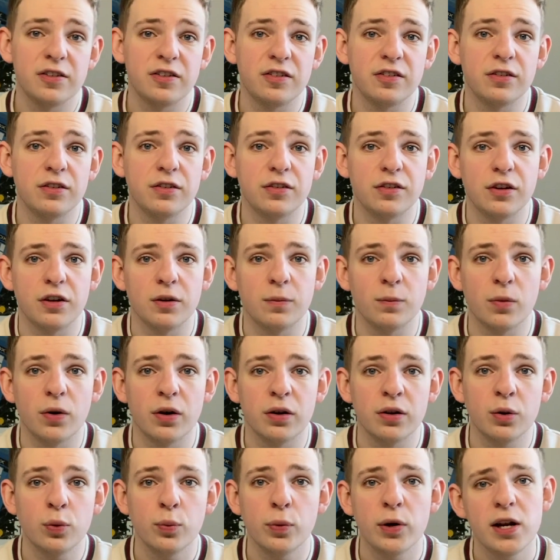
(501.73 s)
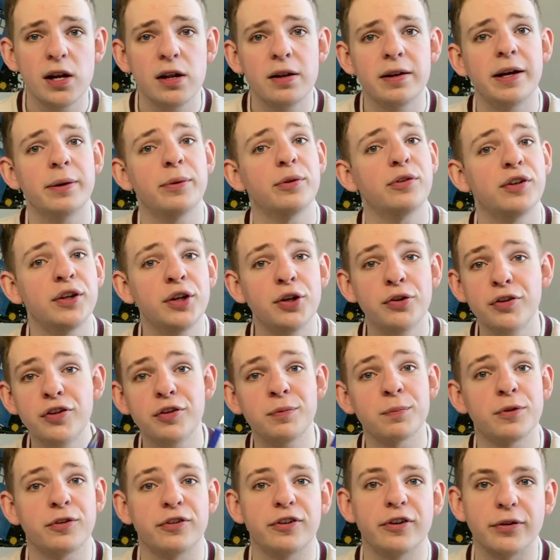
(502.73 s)
in term 1, we learned how to sing
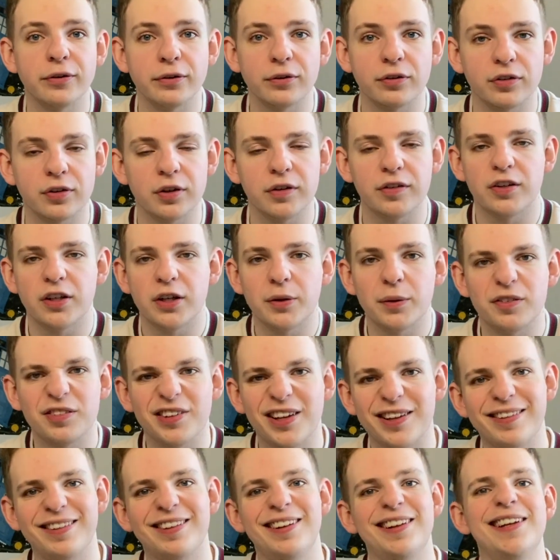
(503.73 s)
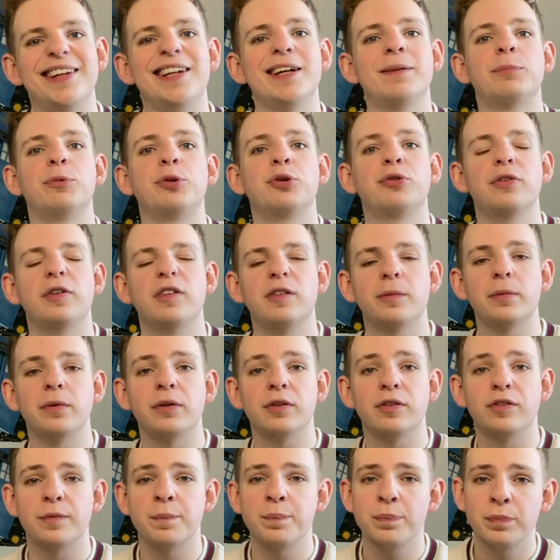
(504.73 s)
Christmas songs, because it's like the lead up to
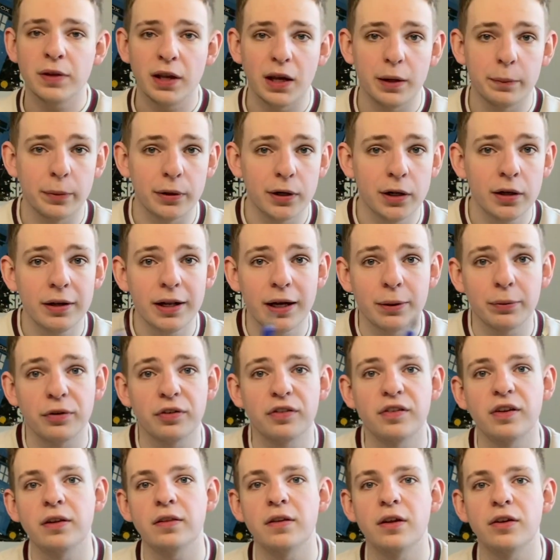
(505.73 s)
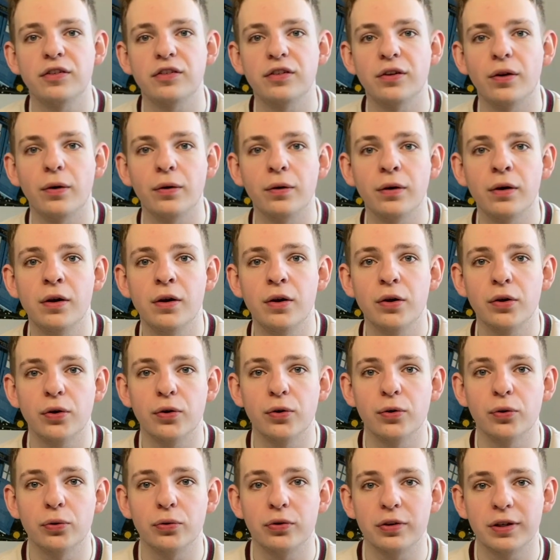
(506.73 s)
Christmas. And we learned how to sing this song
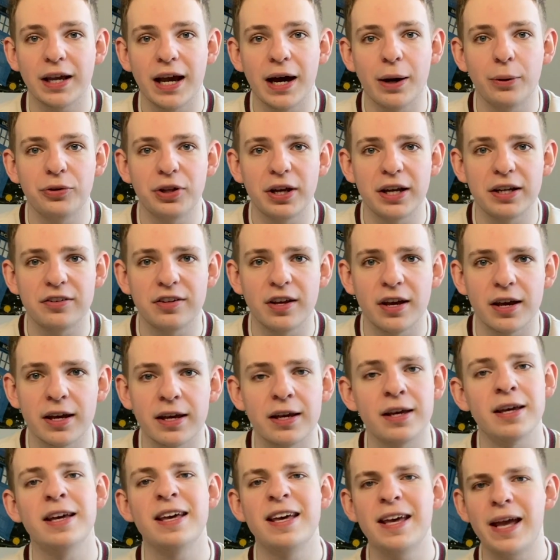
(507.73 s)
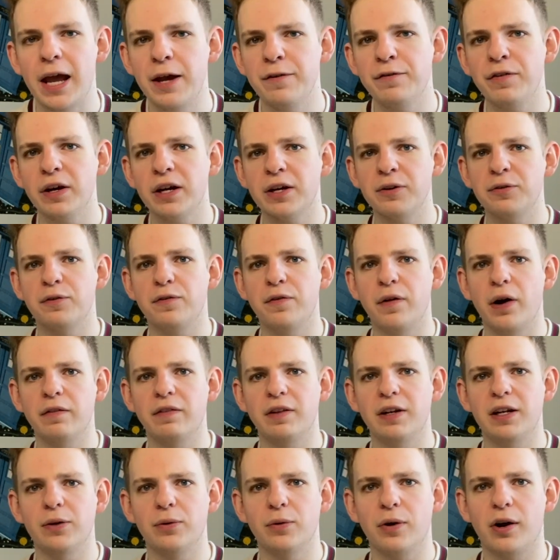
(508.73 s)
called Gaudete. If I can find a
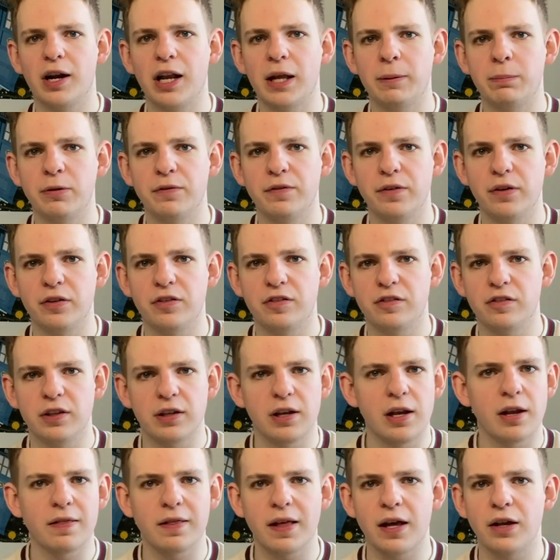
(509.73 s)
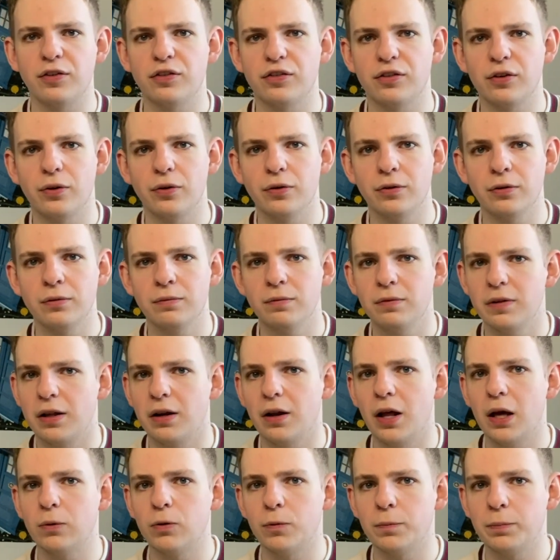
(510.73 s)
little clip of us singing that song, then
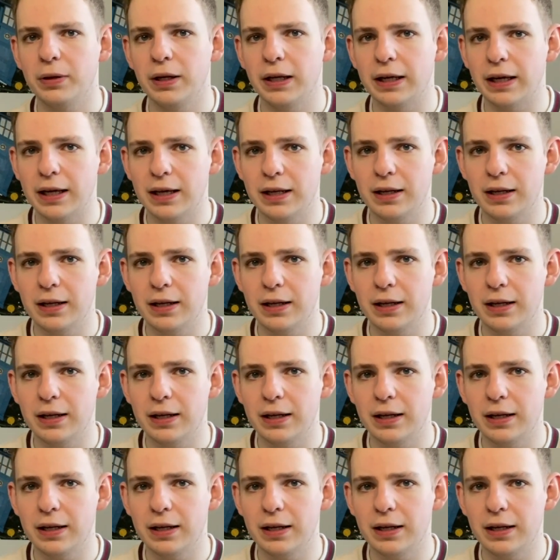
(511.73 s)
I will play it